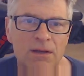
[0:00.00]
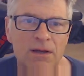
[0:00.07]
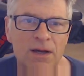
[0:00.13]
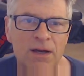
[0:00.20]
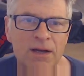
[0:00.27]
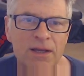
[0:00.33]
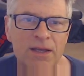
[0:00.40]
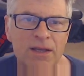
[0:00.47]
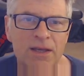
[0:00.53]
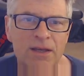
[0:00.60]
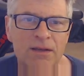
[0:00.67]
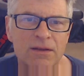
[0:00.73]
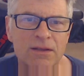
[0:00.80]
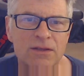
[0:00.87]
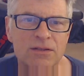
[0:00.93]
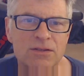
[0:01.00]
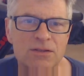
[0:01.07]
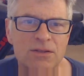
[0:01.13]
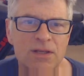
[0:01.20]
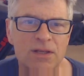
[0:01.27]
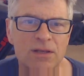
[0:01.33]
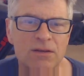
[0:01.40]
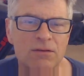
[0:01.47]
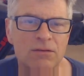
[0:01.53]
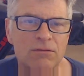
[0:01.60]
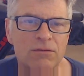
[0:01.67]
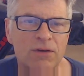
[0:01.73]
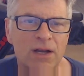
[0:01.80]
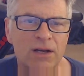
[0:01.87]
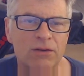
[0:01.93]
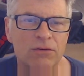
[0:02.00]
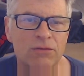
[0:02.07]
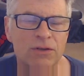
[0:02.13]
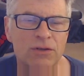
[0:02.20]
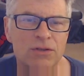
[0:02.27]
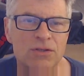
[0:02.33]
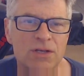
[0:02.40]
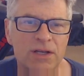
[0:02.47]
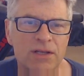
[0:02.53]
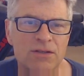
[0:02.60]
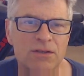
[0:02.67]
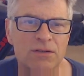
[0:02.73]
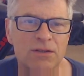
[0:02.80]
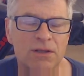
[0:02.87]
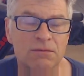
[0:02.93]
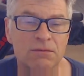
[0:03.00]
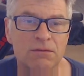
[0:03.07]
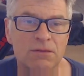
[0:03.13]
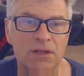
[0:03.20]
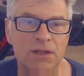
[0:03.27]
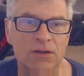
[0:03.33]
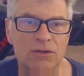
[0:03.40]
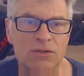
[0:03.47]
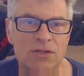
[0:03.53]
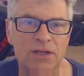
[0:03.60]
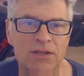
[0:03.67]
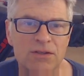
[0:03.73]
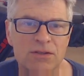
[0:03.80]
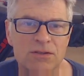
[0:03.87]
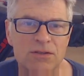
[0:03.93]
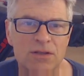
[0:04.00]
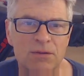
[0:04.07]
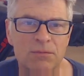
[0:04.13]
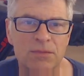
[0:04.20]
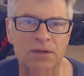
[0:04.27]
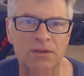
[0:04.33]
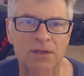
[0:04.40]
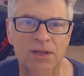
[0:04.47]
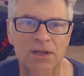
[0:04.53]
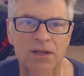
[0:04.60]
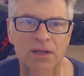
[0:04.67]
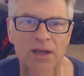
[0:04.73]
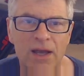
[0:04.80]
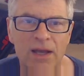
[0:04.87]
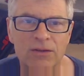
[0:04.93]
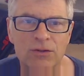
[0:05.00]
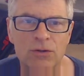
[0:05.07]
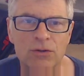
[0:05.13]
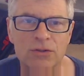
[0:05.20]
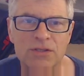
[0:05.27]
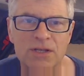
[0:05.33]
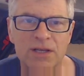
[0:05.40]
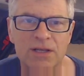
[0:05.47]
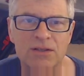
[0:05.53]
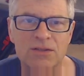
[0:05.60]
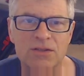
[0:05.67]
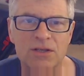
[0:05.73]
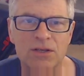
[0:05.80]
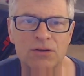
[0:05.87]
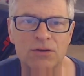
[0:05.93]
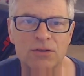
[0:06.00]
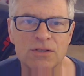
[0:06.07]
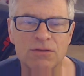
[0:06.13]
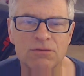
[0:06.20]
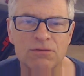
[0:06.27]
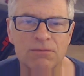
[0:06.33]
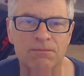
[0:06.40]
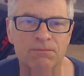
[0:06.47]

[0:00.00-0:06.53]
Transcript: I here is the value of the oscillator, the oscillator's number, and oct here is the octave.